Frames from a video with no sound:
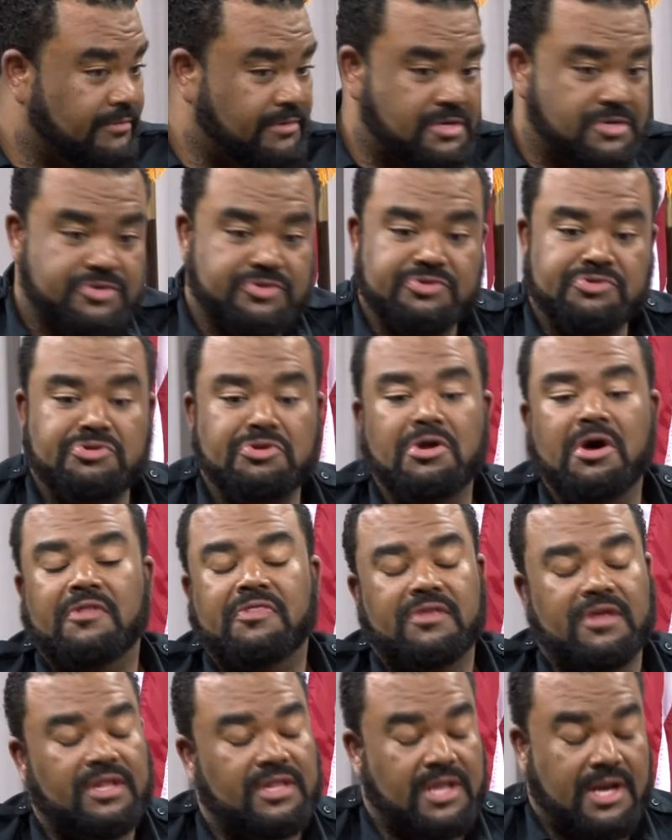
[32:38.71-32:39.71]
There's
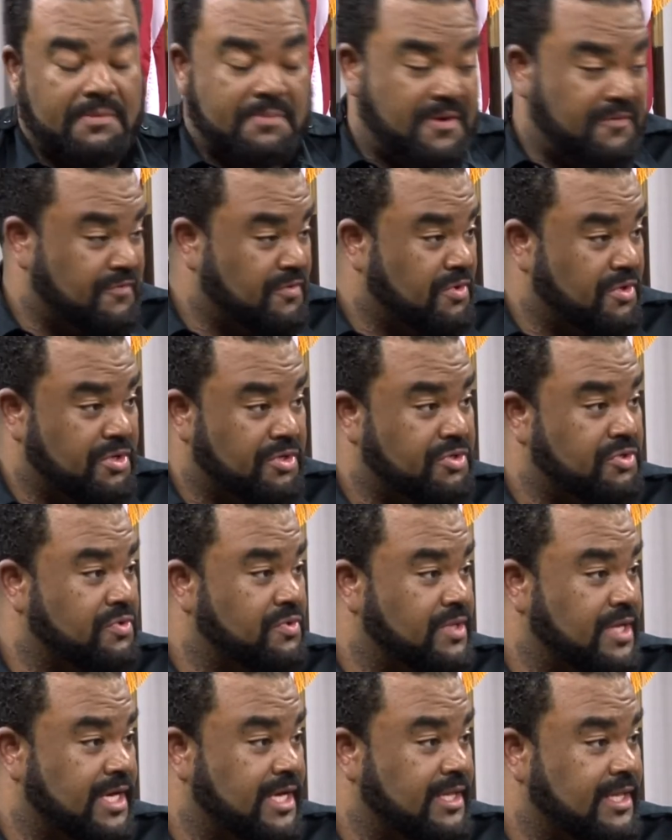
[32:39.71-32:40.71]
nothing that I'm ever going to do
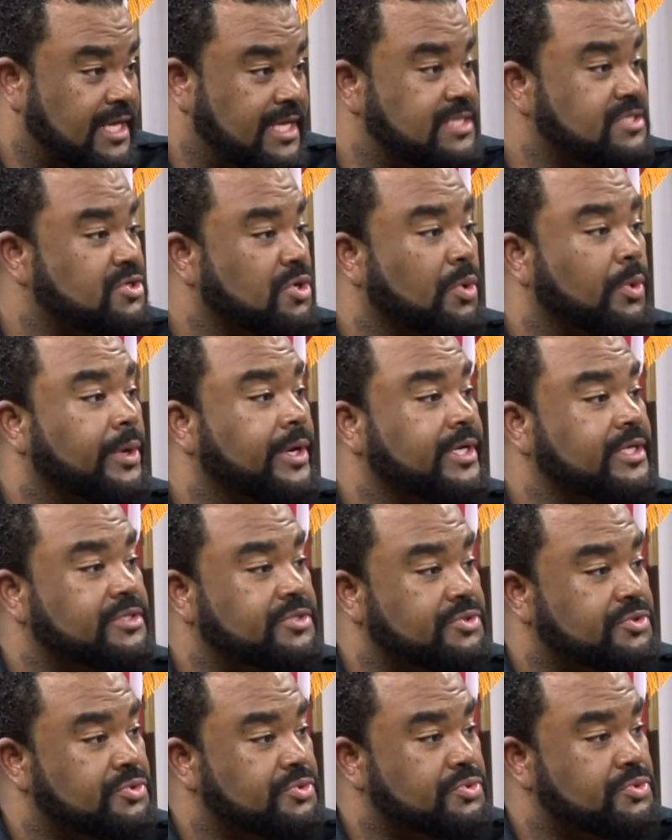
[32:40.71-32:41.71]
that's going
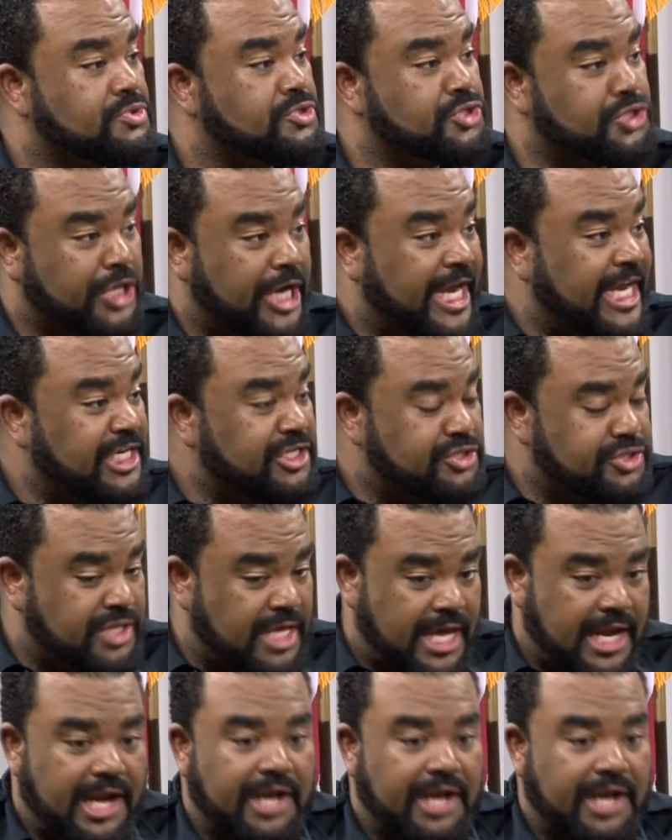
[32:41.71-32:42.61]
to change that.